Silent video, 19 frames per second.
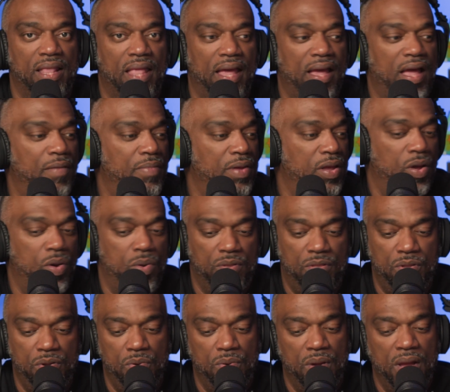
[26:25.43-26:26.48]
Like I've been going
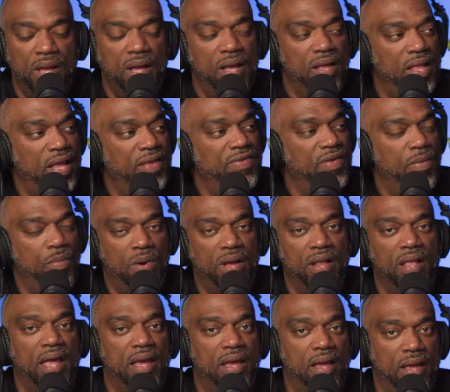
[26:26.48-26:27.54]
through like
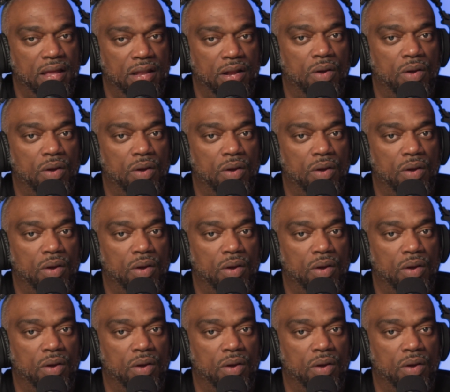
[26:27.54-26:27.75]
somewhat like,